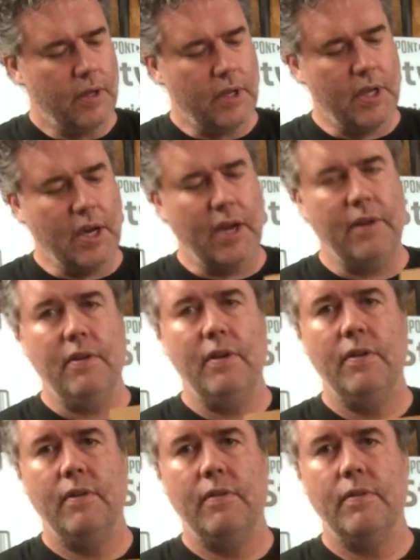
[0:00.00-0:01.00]
cut
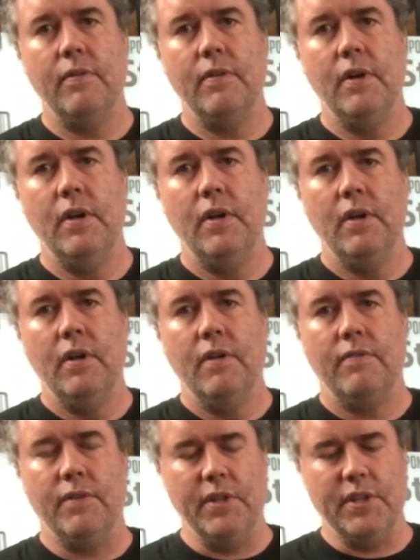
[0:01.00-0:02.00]

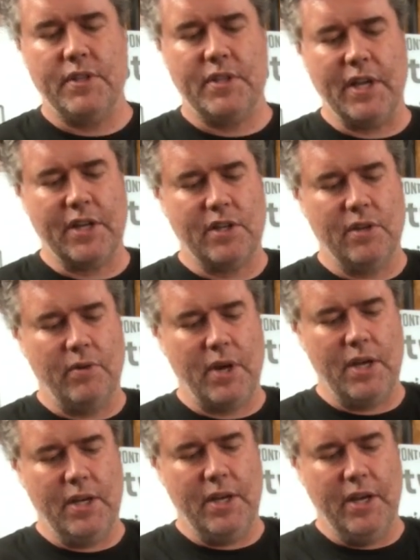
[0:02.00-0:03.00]
for this section
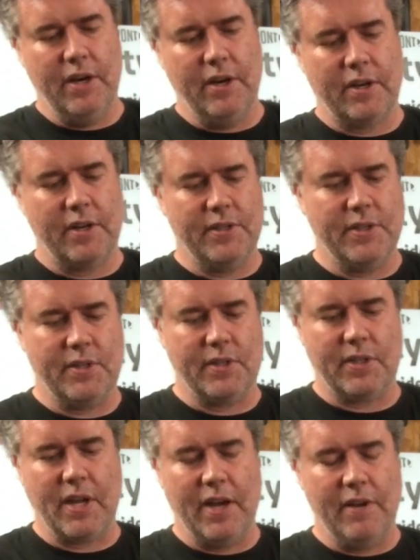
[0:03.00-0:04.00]
right here because it's
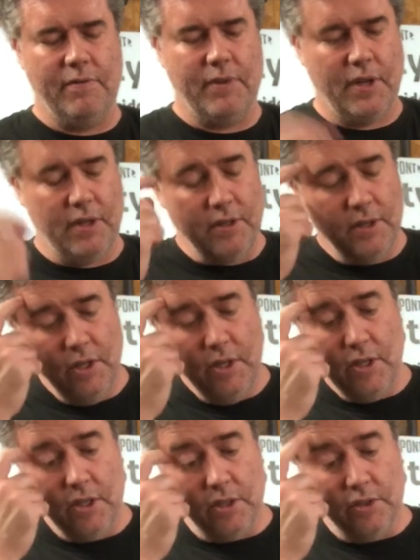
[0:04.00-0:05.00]
kind of a
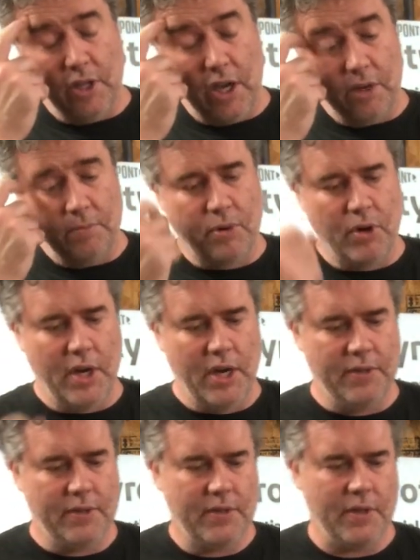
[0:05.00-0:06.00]
long
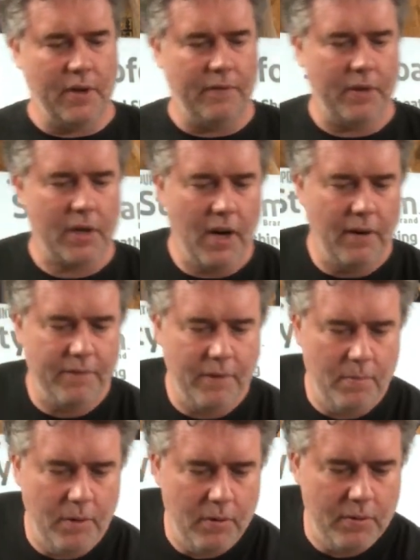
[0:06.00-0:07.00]
print. So if you're
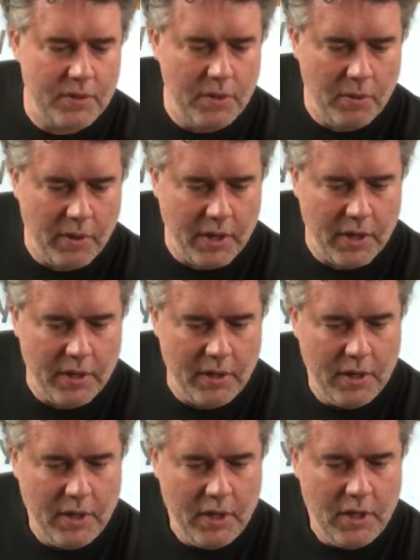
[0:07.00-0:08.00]
comfortable with doing a
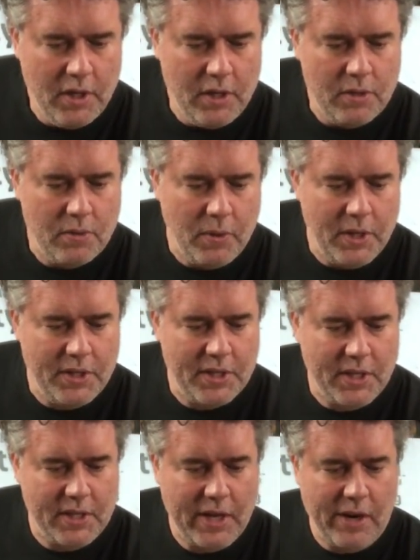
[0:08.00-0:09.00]

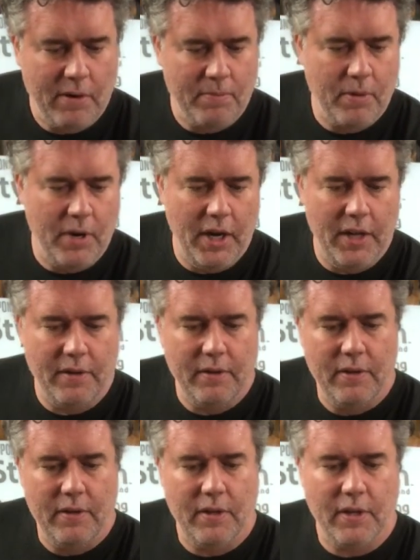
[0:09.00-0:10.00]
26-hour print,
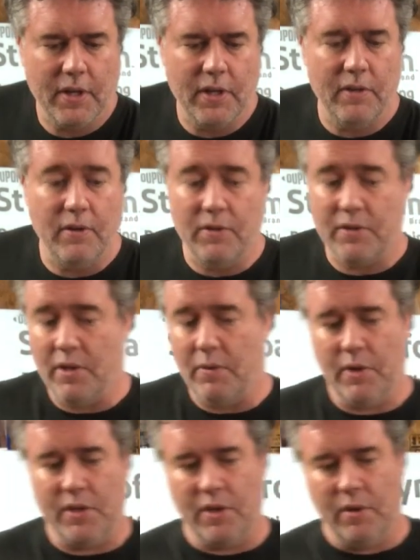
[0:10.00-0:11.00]
you can use the
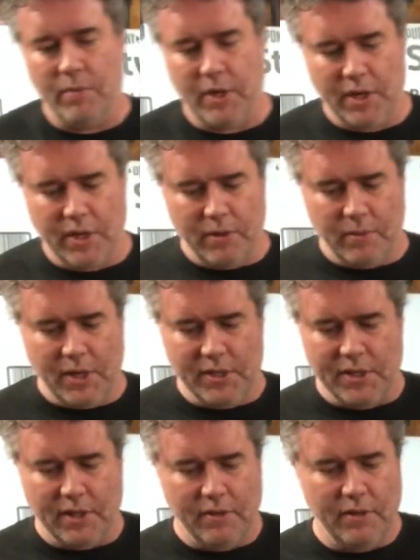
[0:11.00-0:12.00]
original one.
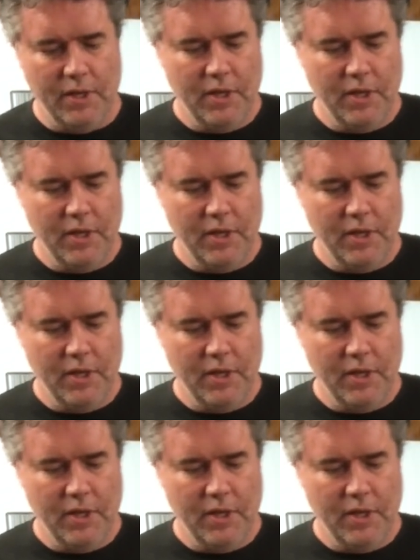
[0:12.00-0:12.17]
Otherwise, I'll